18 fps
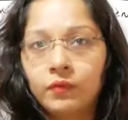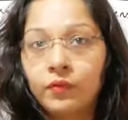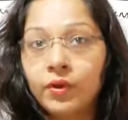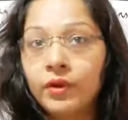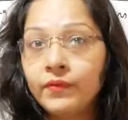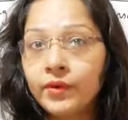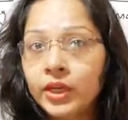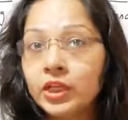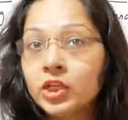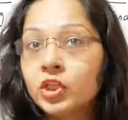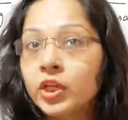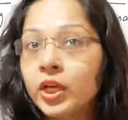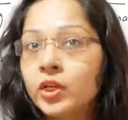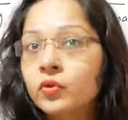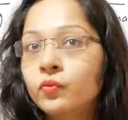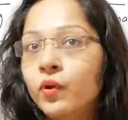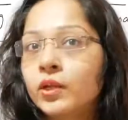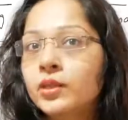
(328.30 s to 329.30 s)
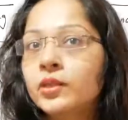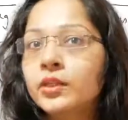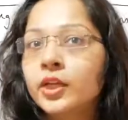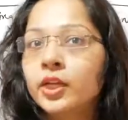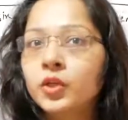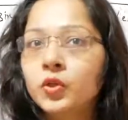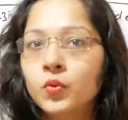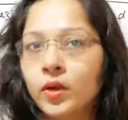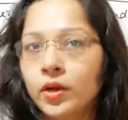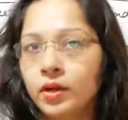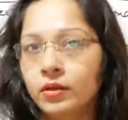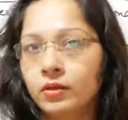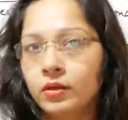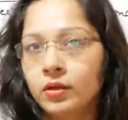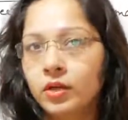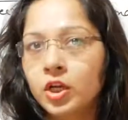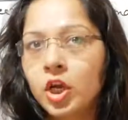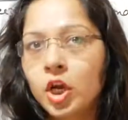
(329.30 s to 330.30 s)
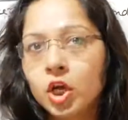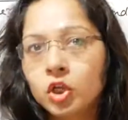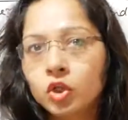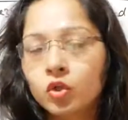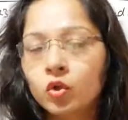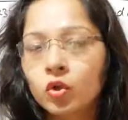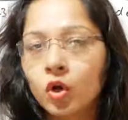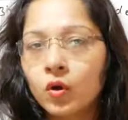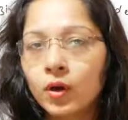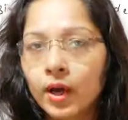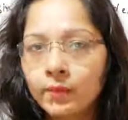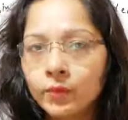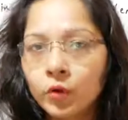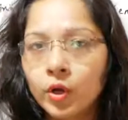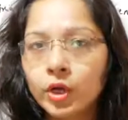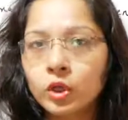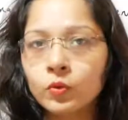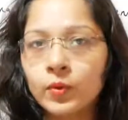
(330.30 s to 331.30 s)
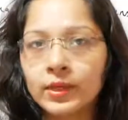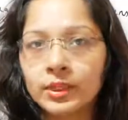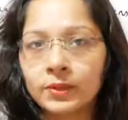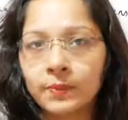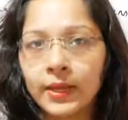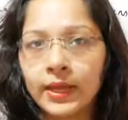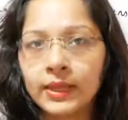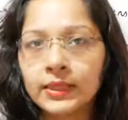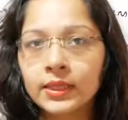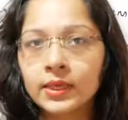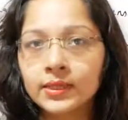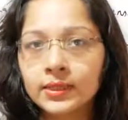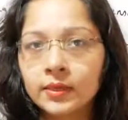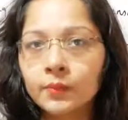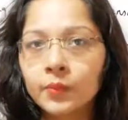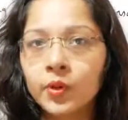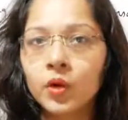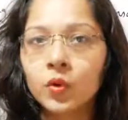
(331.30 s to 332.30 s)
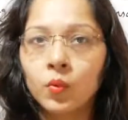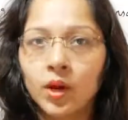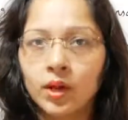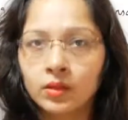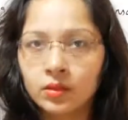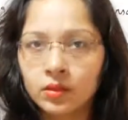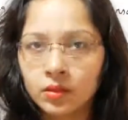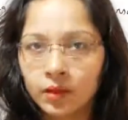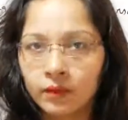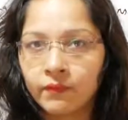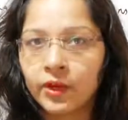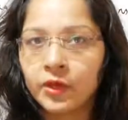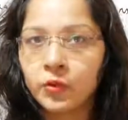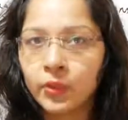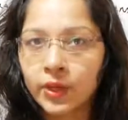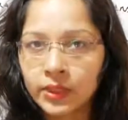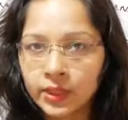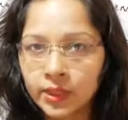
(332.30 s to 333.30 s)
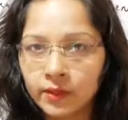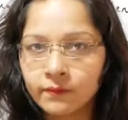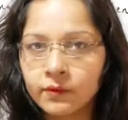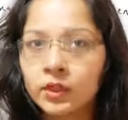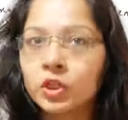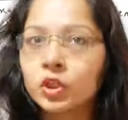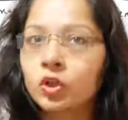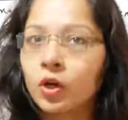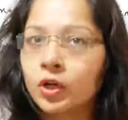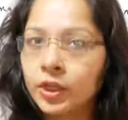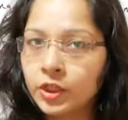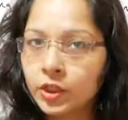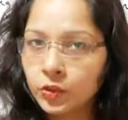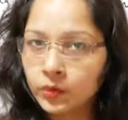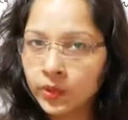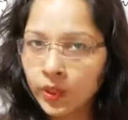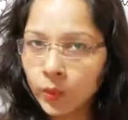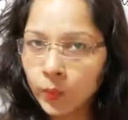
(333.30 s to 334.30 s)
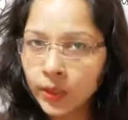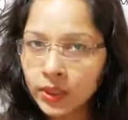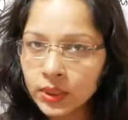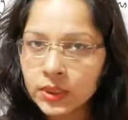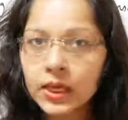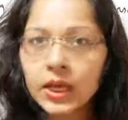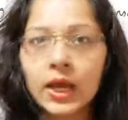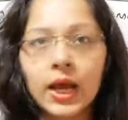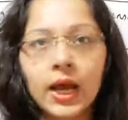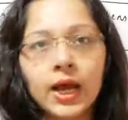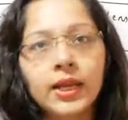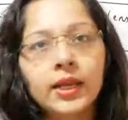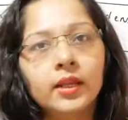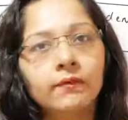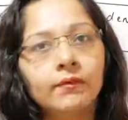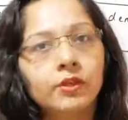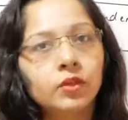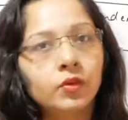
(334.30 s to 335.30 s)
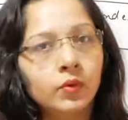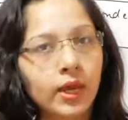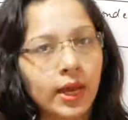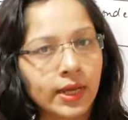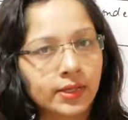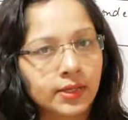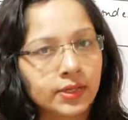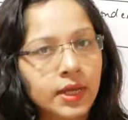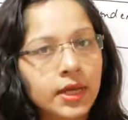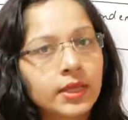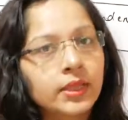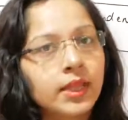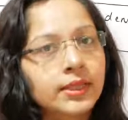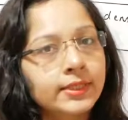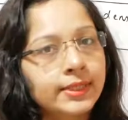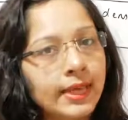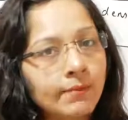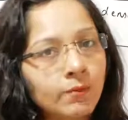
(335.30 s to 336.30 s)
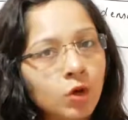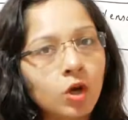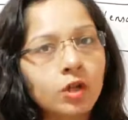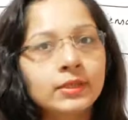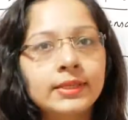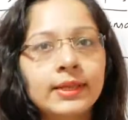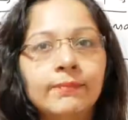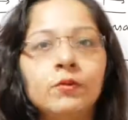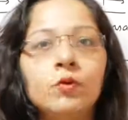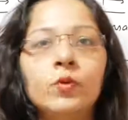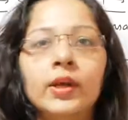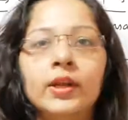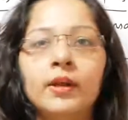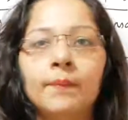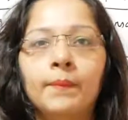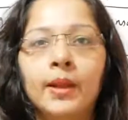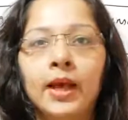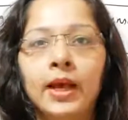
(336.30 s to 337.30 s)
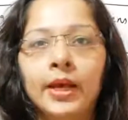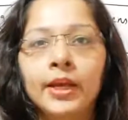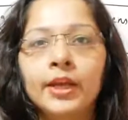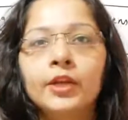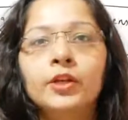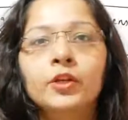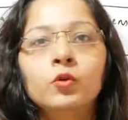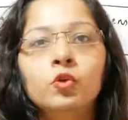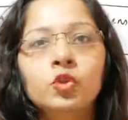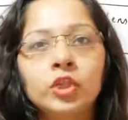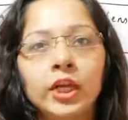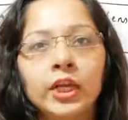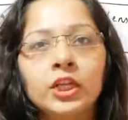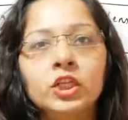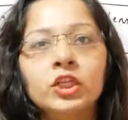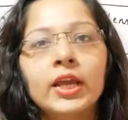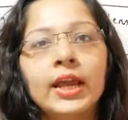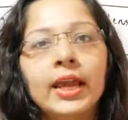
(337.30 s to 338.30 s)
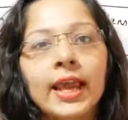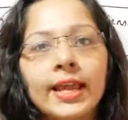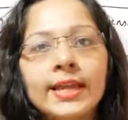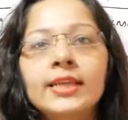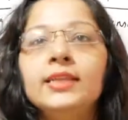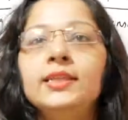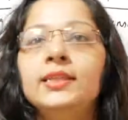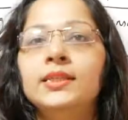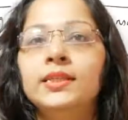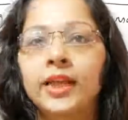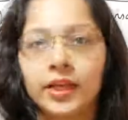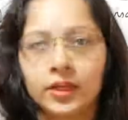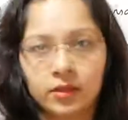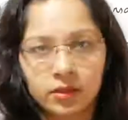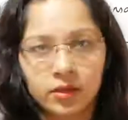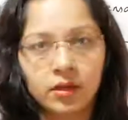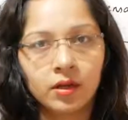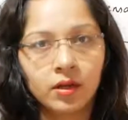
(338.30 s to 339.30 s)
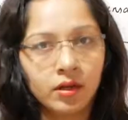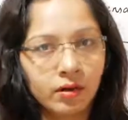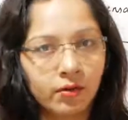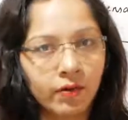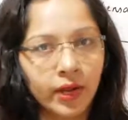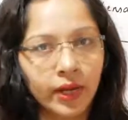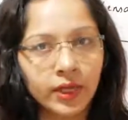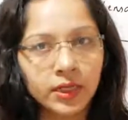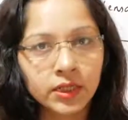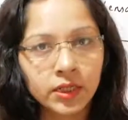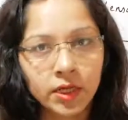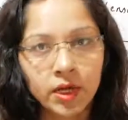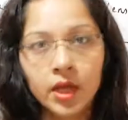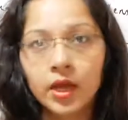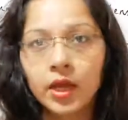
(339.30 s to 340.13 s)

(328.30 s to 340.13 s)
where we can change one state to another? So now I'm going to explain the simpler ones where you can convert solid to liquid and liquid to gas. The same concept you can apply to change any state, right?